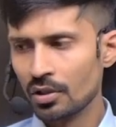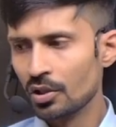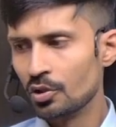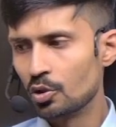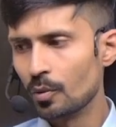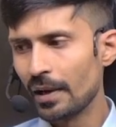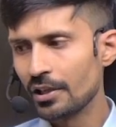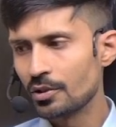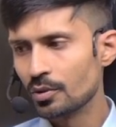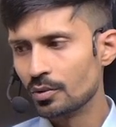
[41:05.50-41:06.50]
2 by
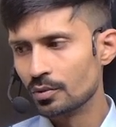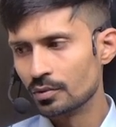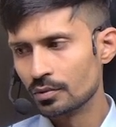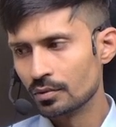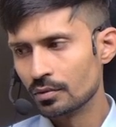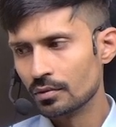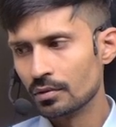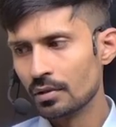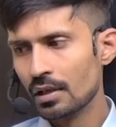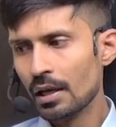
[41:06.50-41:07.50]
2,
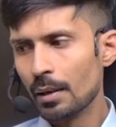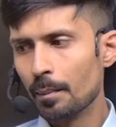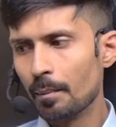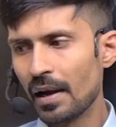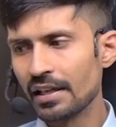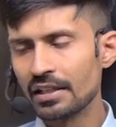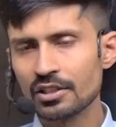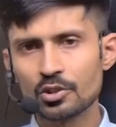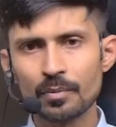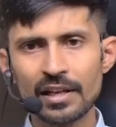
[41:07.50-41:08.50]
minus
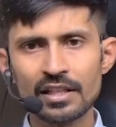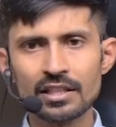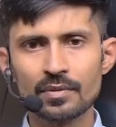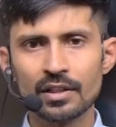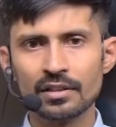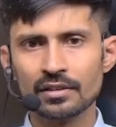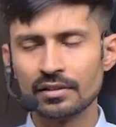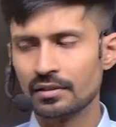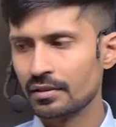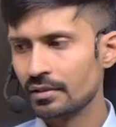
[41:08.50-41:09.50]
2 minus 1,
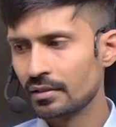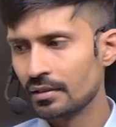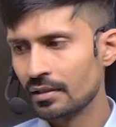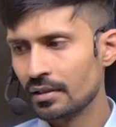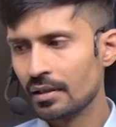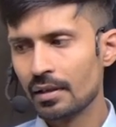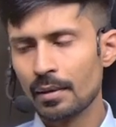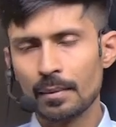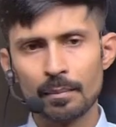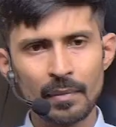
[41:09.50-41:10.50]

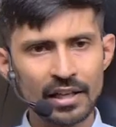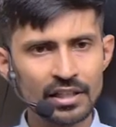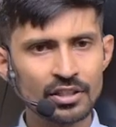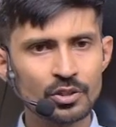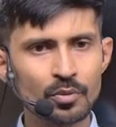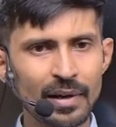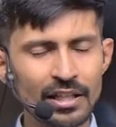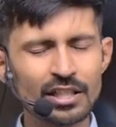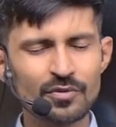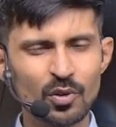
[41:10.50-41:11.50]
minus 2
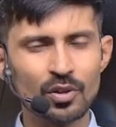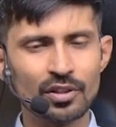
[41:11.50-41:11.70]
minus 4,